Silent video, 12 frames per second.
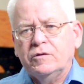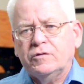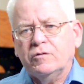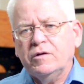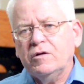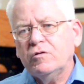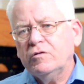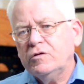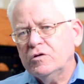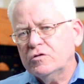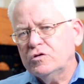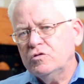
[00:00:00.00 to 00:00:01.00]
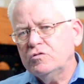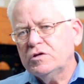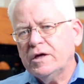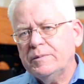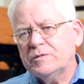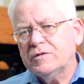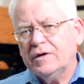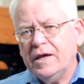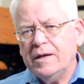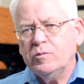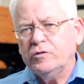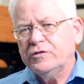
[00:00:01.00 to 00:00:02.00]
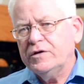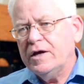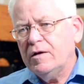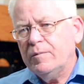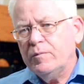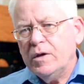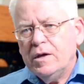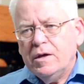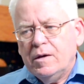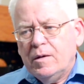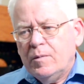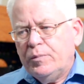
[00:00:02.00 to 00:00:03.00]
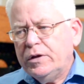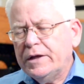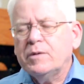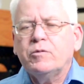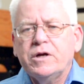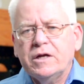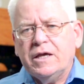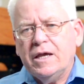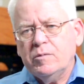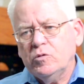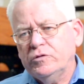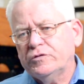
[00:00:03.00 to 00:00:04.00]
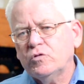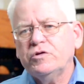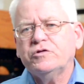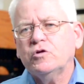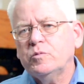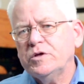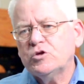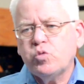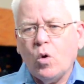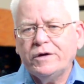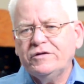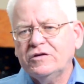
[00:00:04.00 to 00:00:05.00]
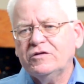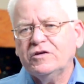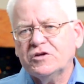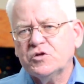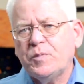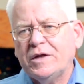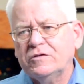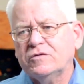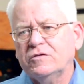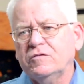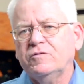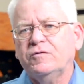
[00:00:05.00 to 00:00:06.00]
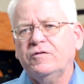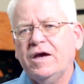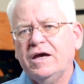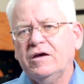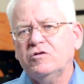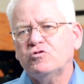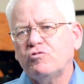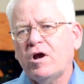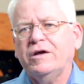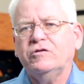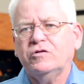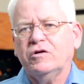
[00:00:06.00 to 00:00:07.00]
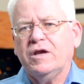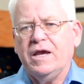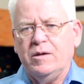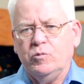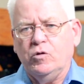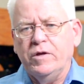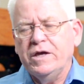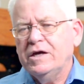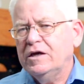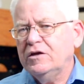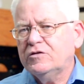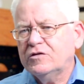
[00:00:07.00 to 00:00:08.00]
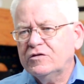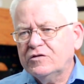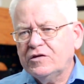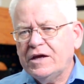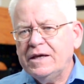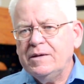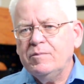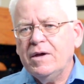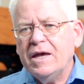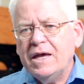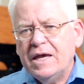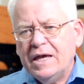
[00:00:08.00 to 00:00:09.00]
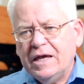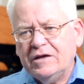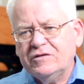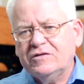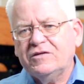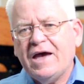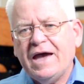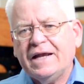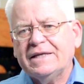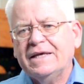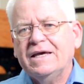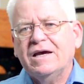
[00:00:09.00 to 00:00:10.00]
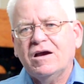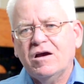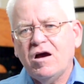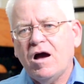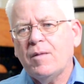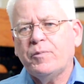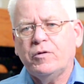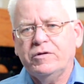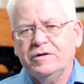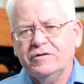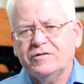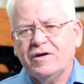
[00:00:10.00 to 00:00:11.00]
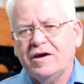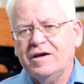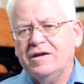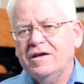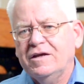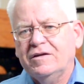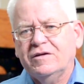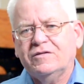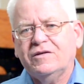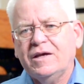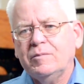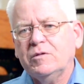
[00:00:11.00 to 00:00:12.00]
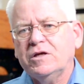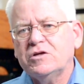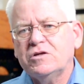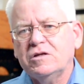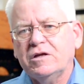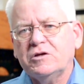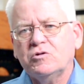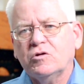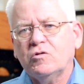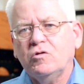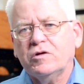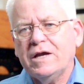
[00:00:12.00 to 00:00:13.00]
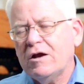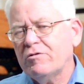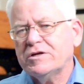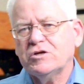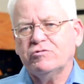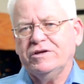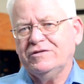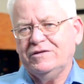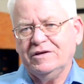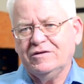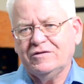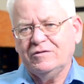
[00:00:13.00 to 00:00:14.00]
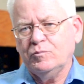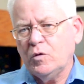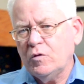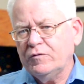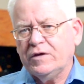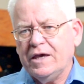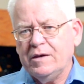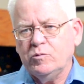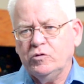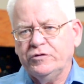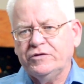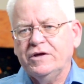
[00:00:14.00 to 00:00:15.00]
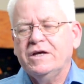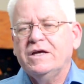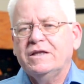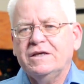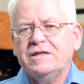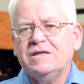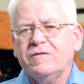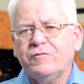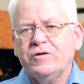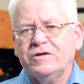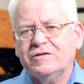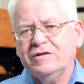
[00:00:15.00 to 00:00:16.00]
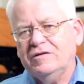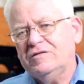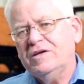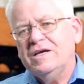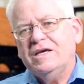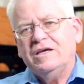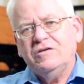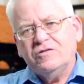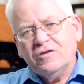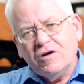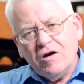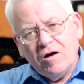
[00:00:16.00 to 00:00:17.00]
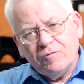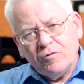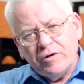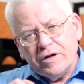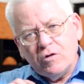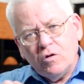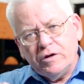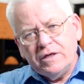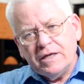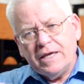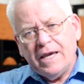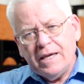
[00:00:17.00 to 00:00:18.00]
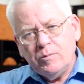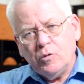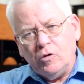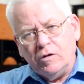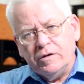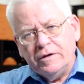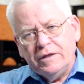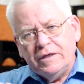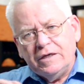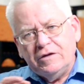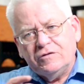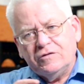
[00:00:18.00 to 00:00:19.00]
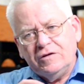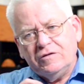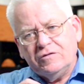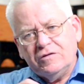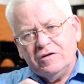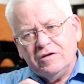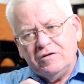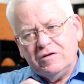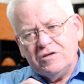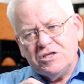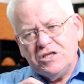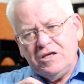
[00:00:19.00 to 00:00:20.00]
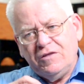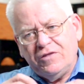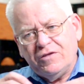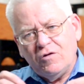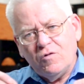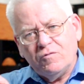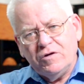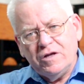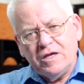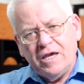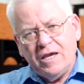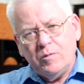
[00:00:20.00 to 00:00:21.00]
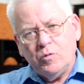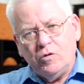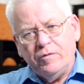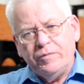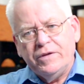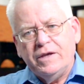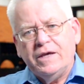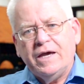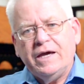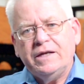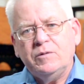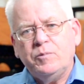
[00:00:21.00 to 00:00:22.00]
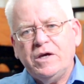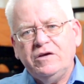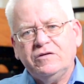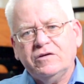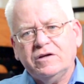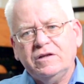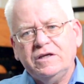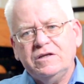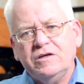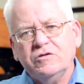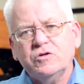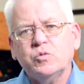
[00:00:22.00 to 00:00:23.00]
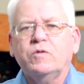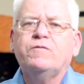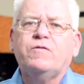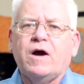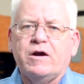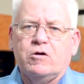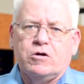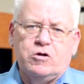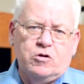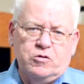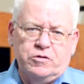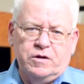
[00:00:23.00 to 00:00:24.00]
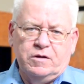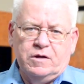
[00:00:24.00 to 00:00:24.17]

So there are your two types of cables. Now, plenum rated cable is always going to be twice as expensive as riser cable. It's the same exact copper inside, the same electrical characteristics in both cables. The difference is, is the covering on the cable. It's, it's the, the sheath over the cable and it basically deals with fire code.